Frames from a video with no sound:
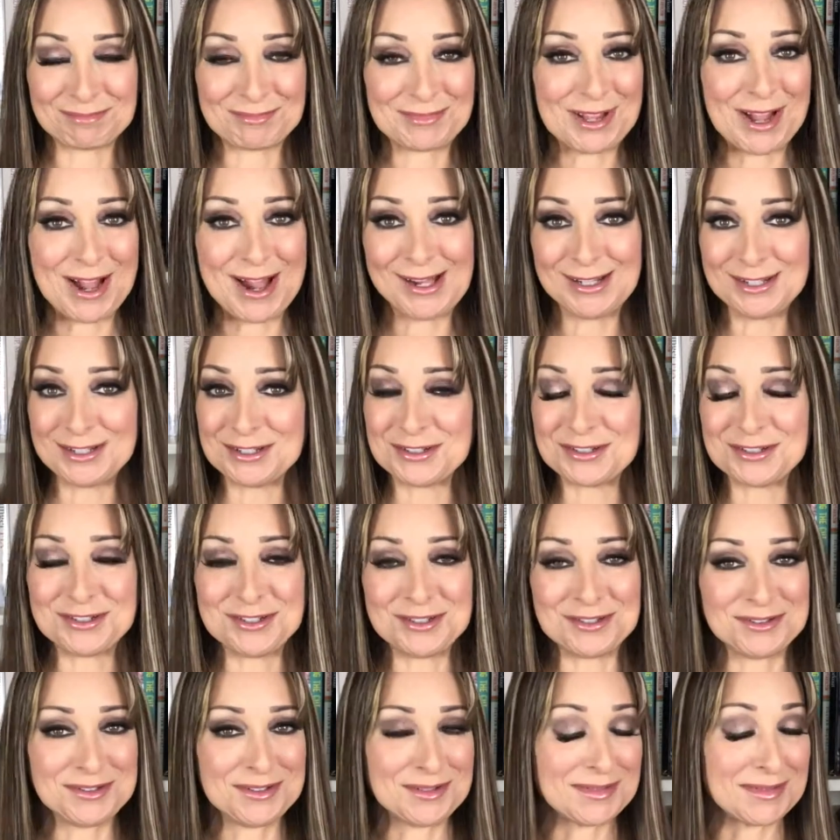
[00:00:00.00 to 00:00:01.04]
college
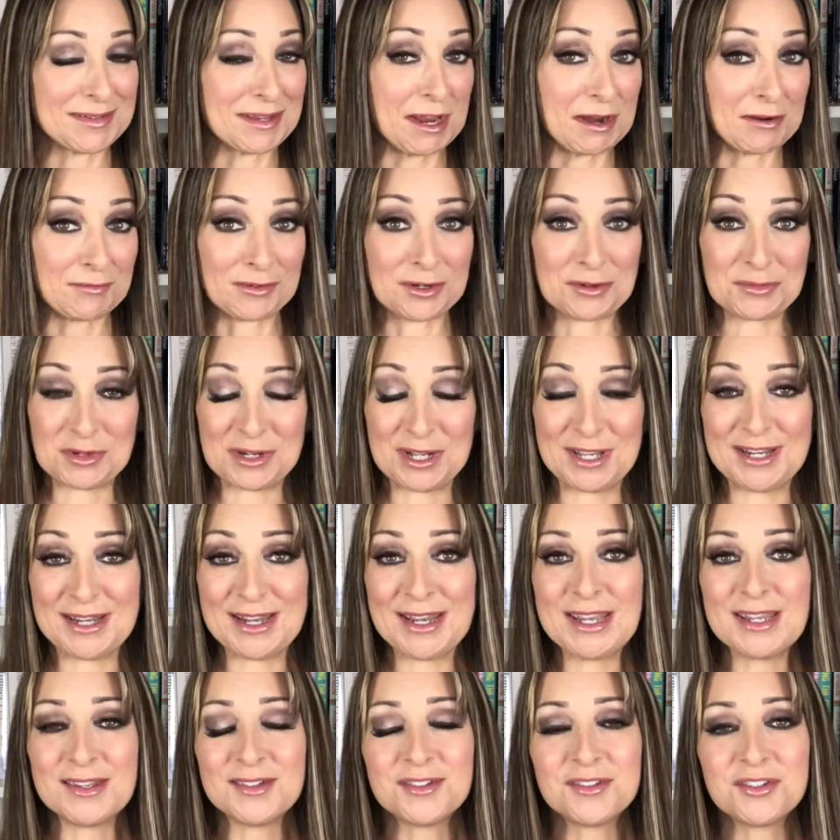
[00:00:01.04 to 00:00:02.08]
students, everyone,
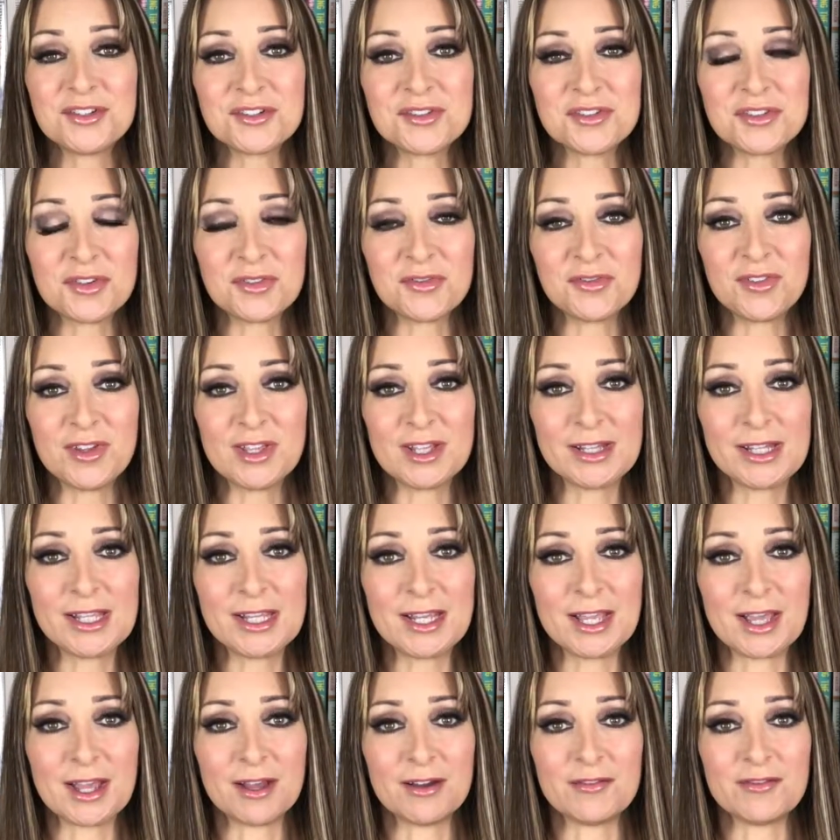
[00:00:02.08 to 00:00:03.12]
is just a
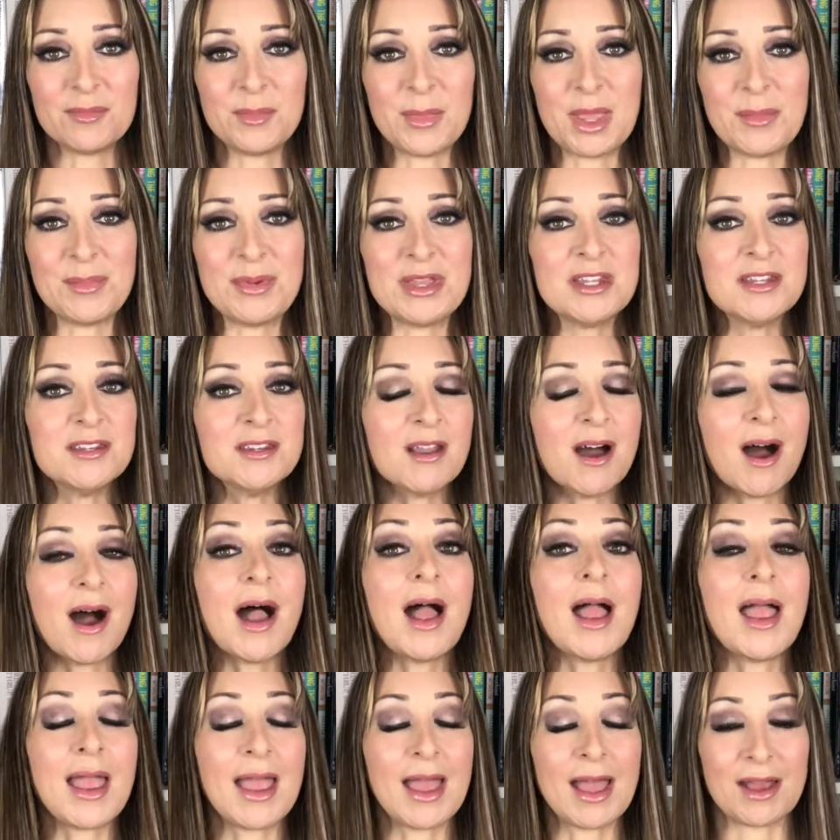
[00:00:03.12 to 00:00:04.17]
feeling of maybe
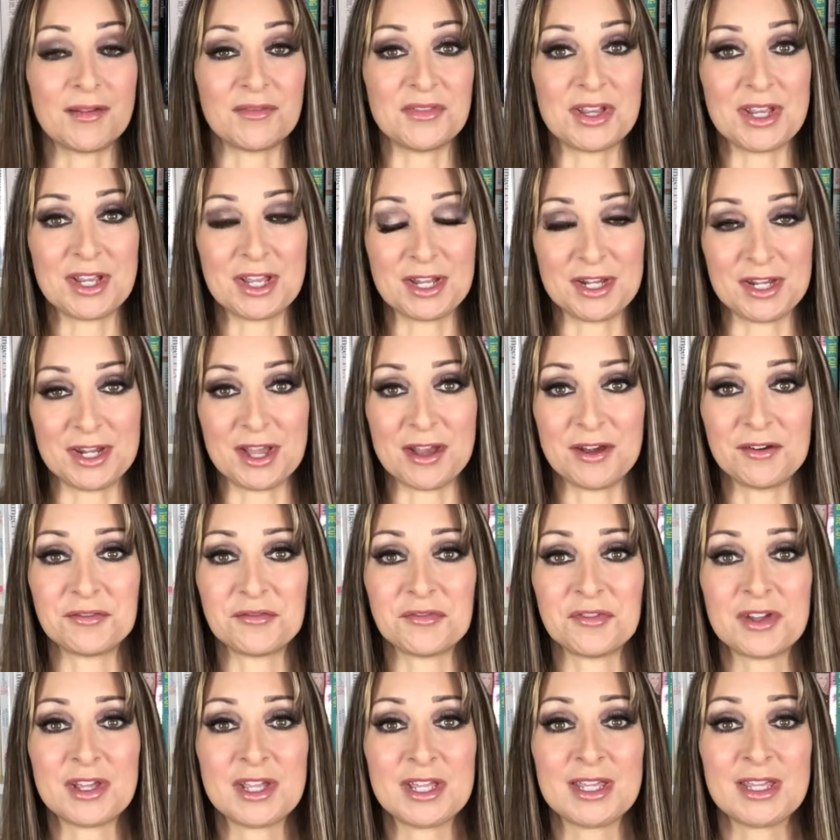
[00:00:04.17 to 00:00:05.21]
not having
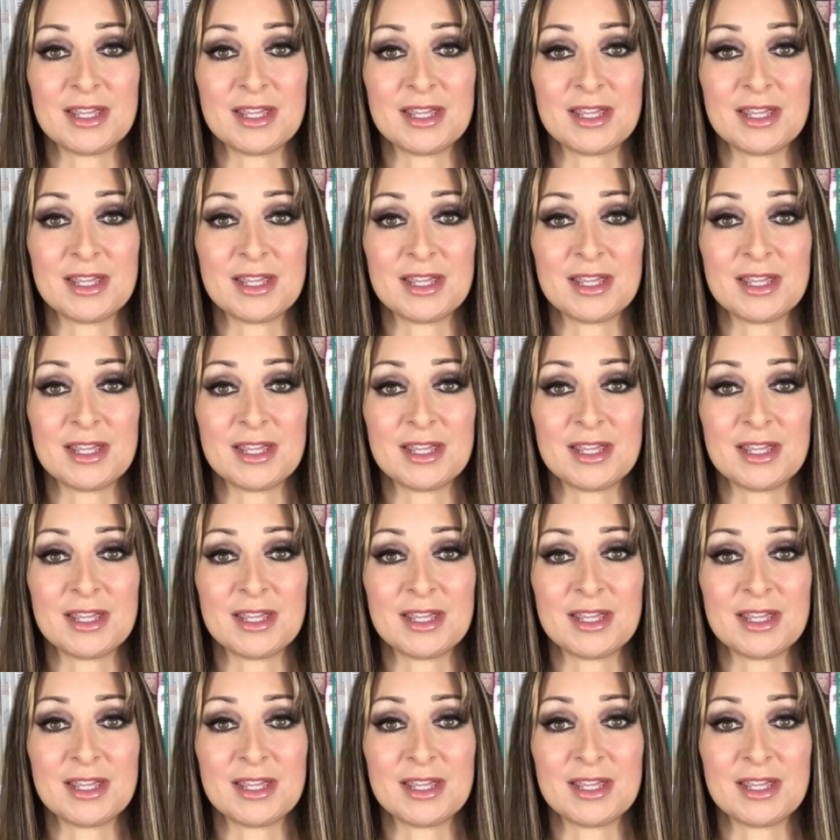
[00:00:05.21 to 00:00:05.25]
enough